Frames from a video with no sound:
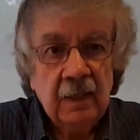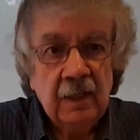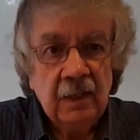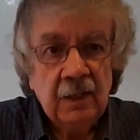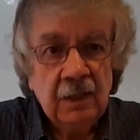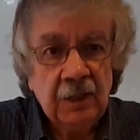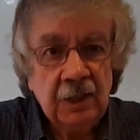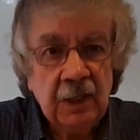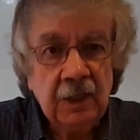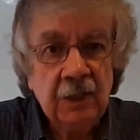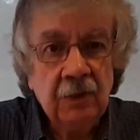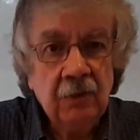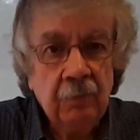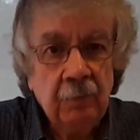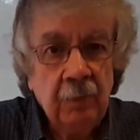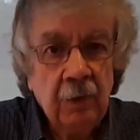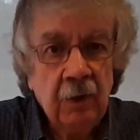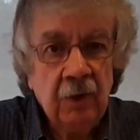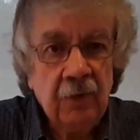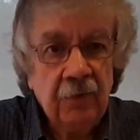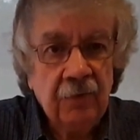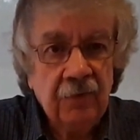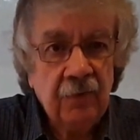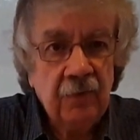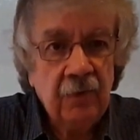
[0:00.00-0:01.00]
Single
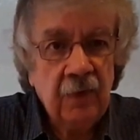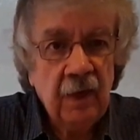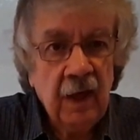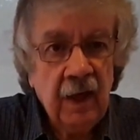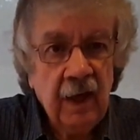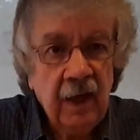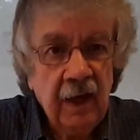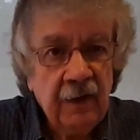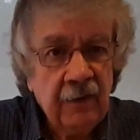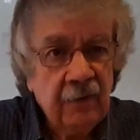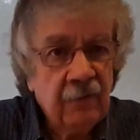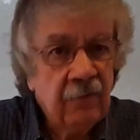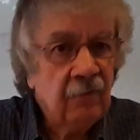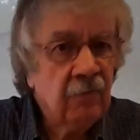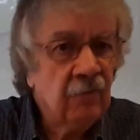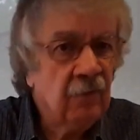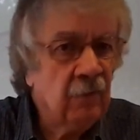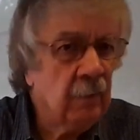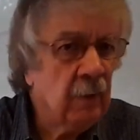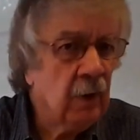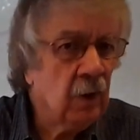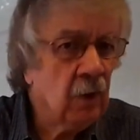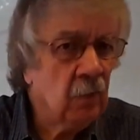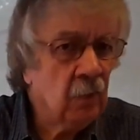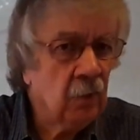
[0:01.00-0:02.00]
bullet through the head,
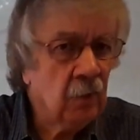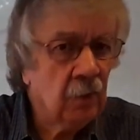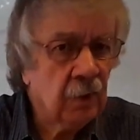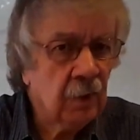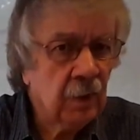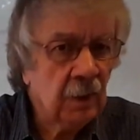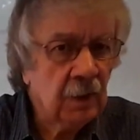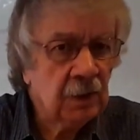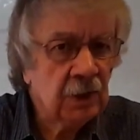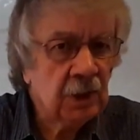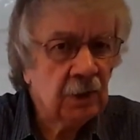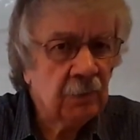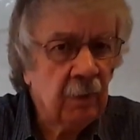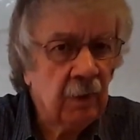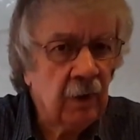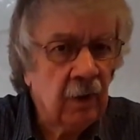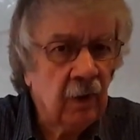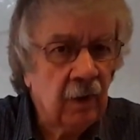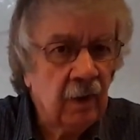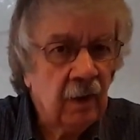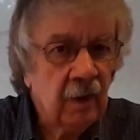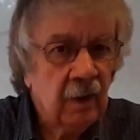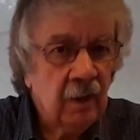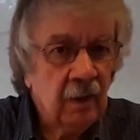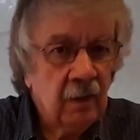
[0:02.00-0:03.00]
remote woodland
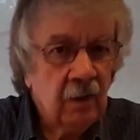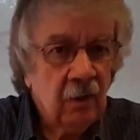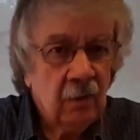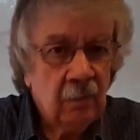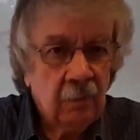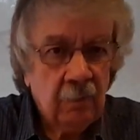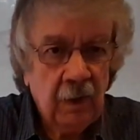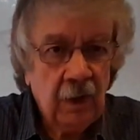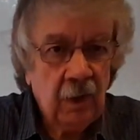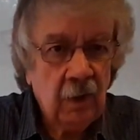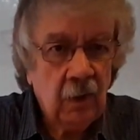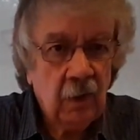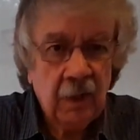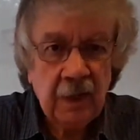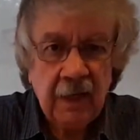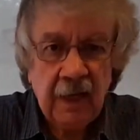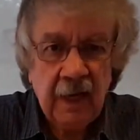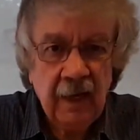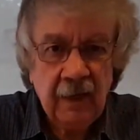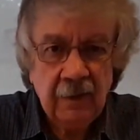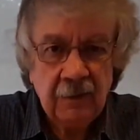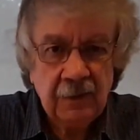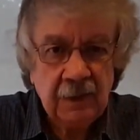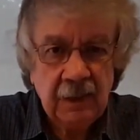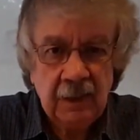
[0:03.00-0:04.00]
spot. By all
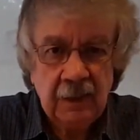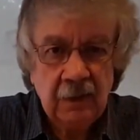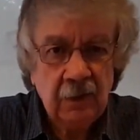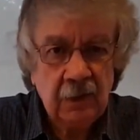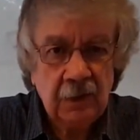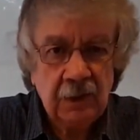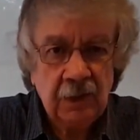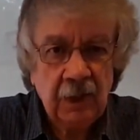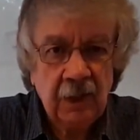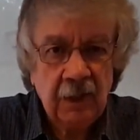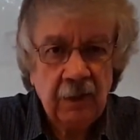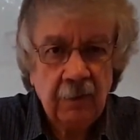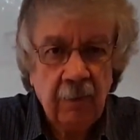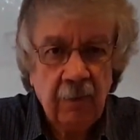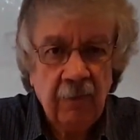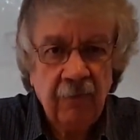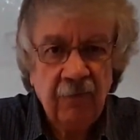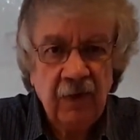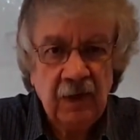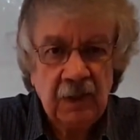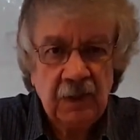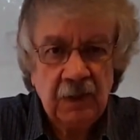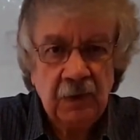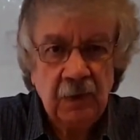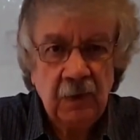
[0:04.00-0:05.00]
accounts, it looks like a
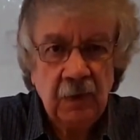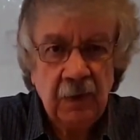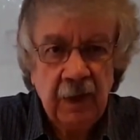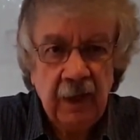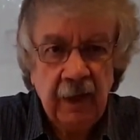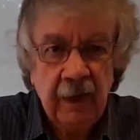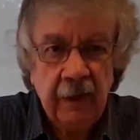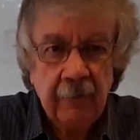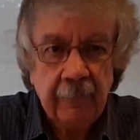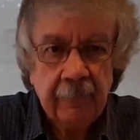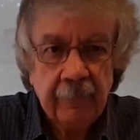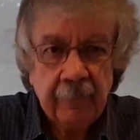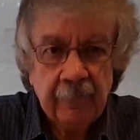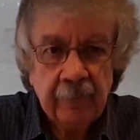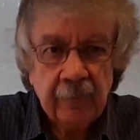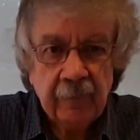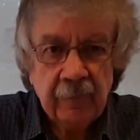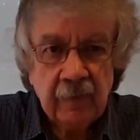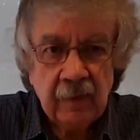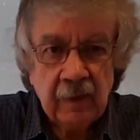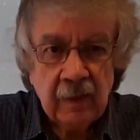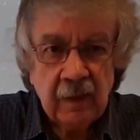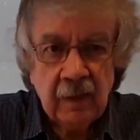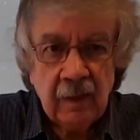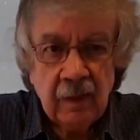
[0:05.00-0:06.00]
professional hit.
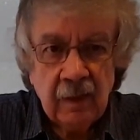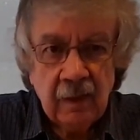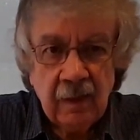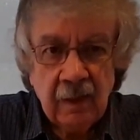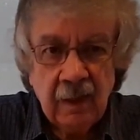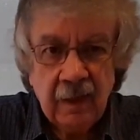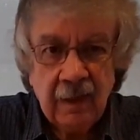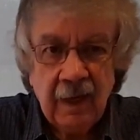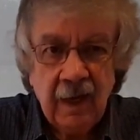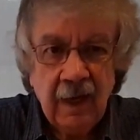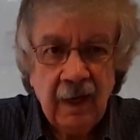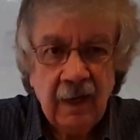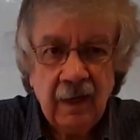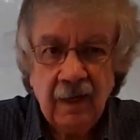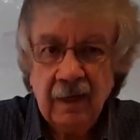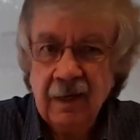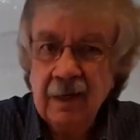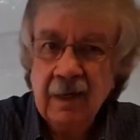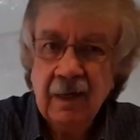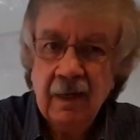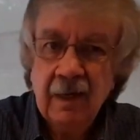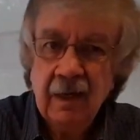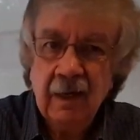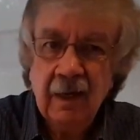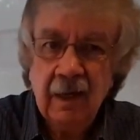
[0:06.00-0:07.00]
The gang
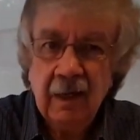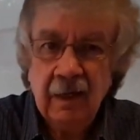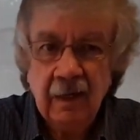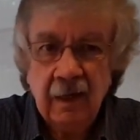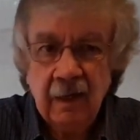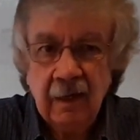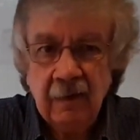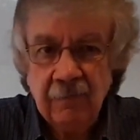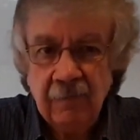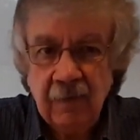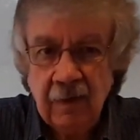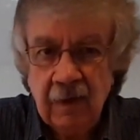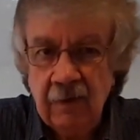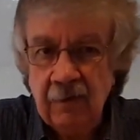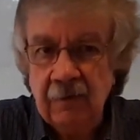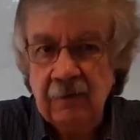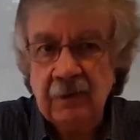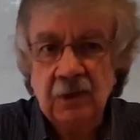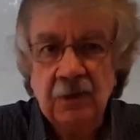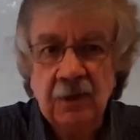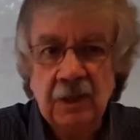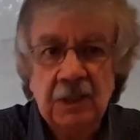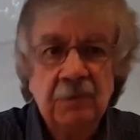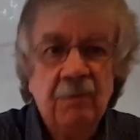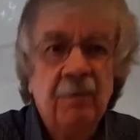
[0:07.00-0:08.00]
clearly have their
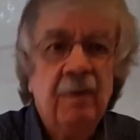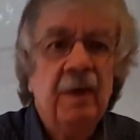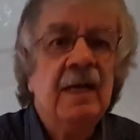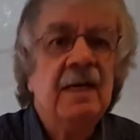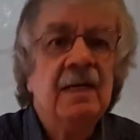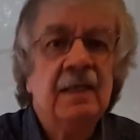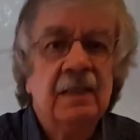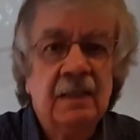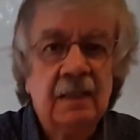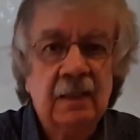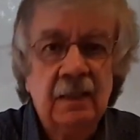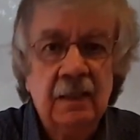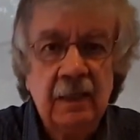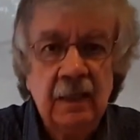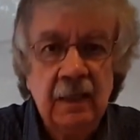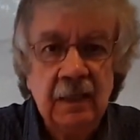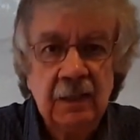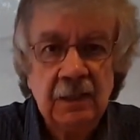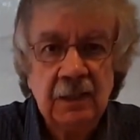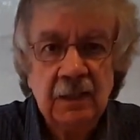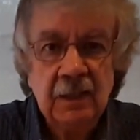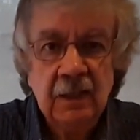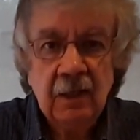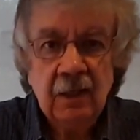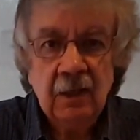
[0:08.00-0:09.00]
interest piqued in
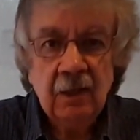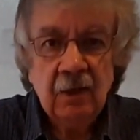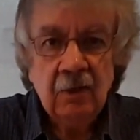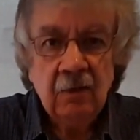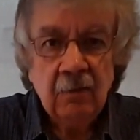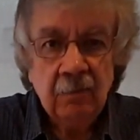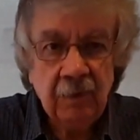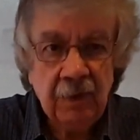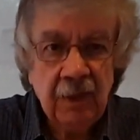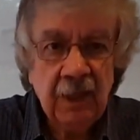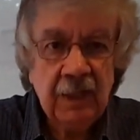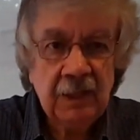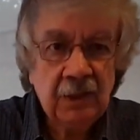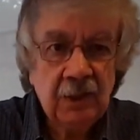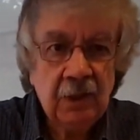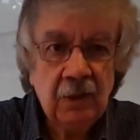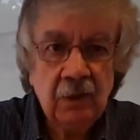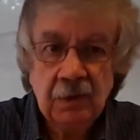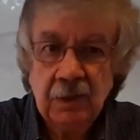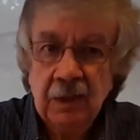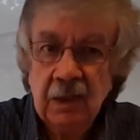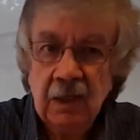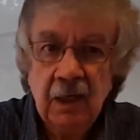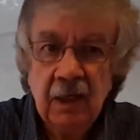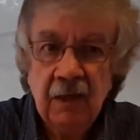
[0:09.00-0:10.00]
this, but they're told
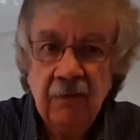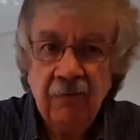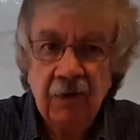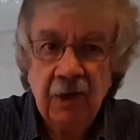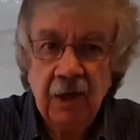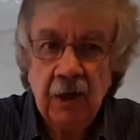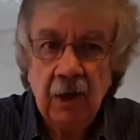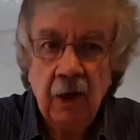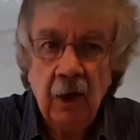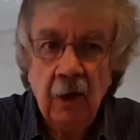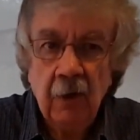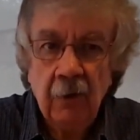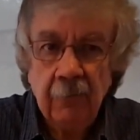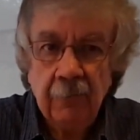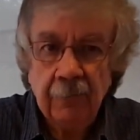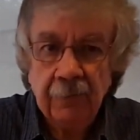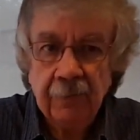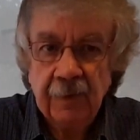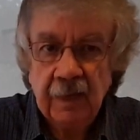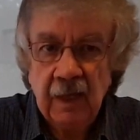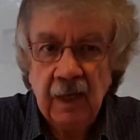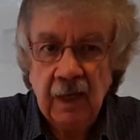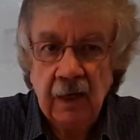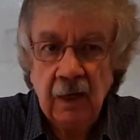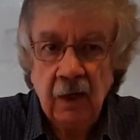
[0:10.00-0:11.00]
to leave it alone.
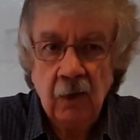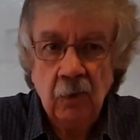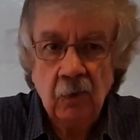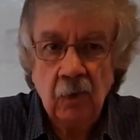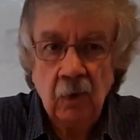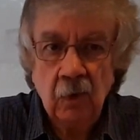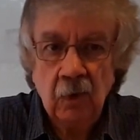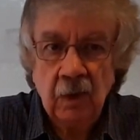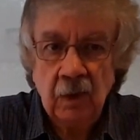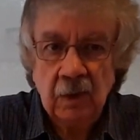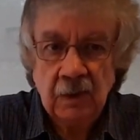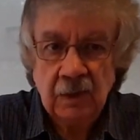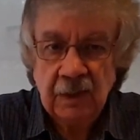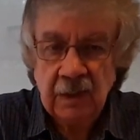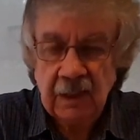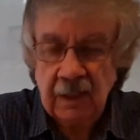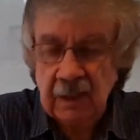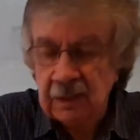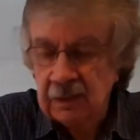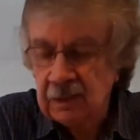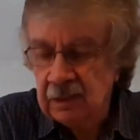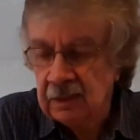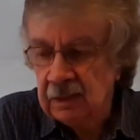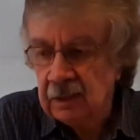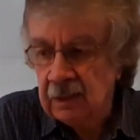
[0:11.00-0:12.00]
Their local
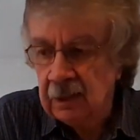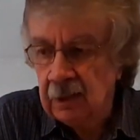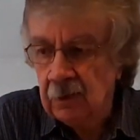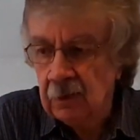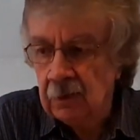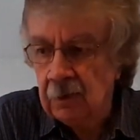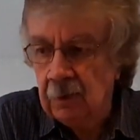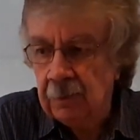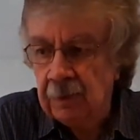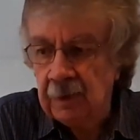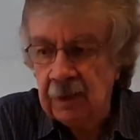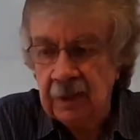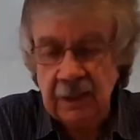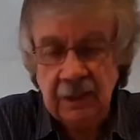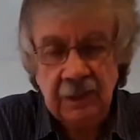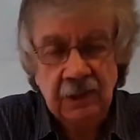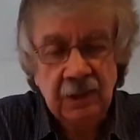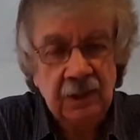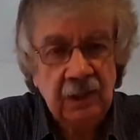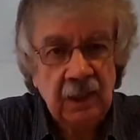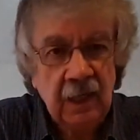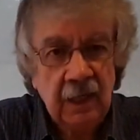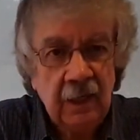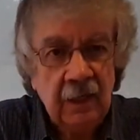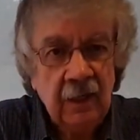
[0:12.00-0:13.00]
contacts in the local
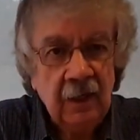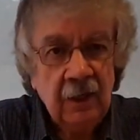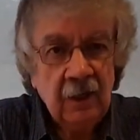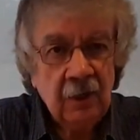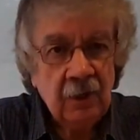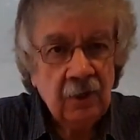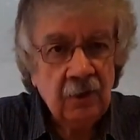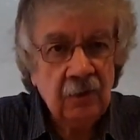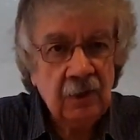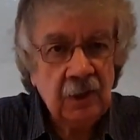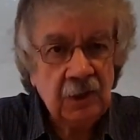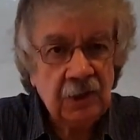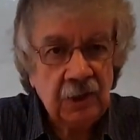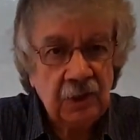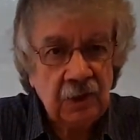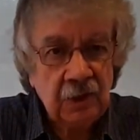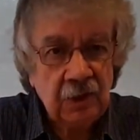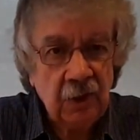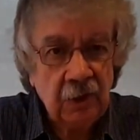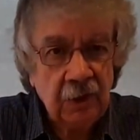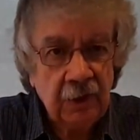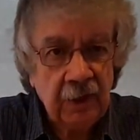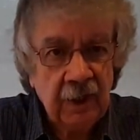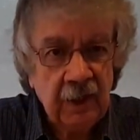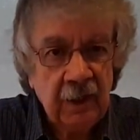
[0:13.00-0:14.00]
police, Chris and
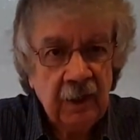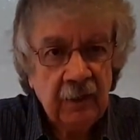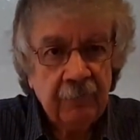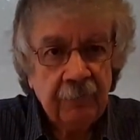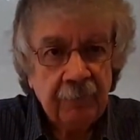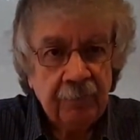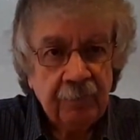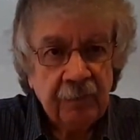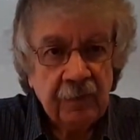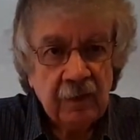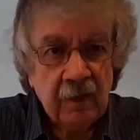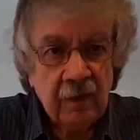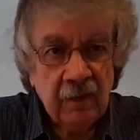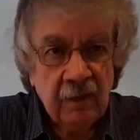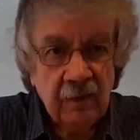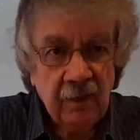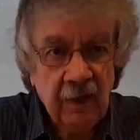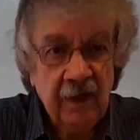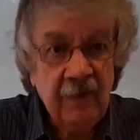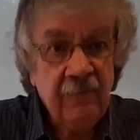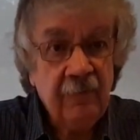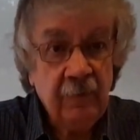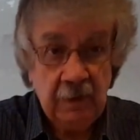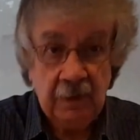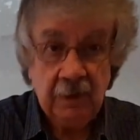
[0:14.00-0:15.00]
Donna,
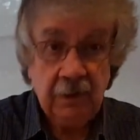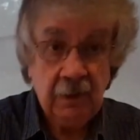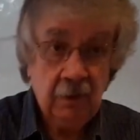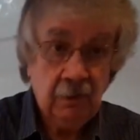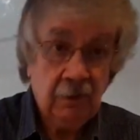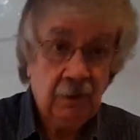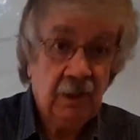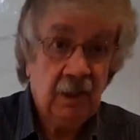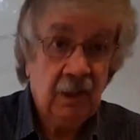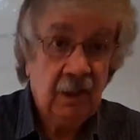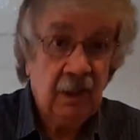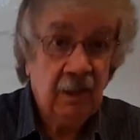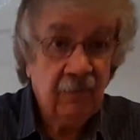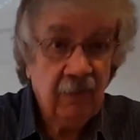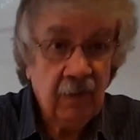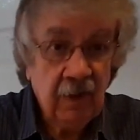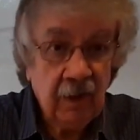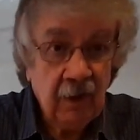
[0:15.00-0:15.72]
they've been told to leave it